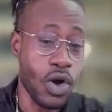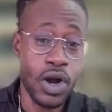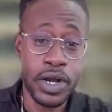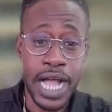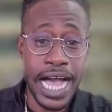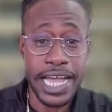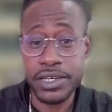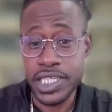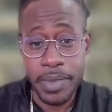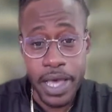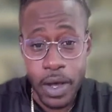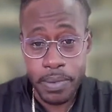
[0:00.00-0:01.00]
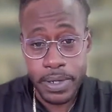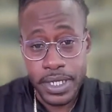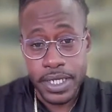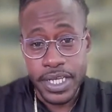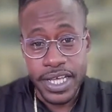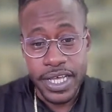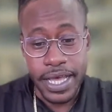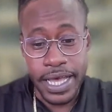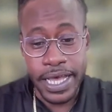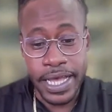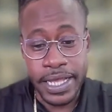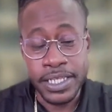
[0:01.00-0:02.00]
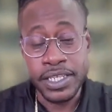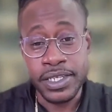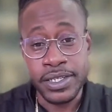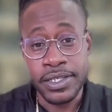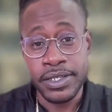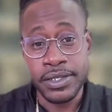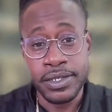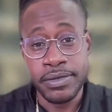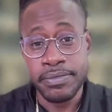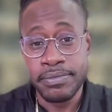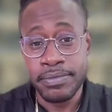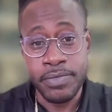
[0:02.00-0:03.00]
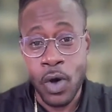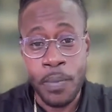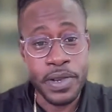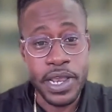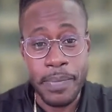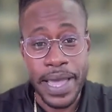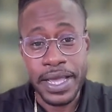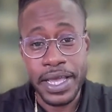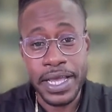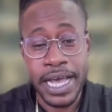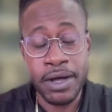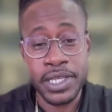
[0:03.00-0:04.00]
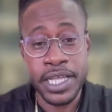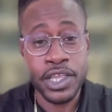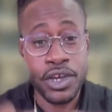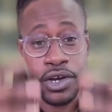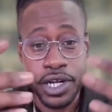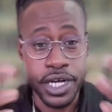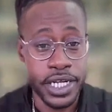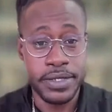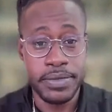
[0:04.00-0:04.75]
hire some help and open your bank account and you're good.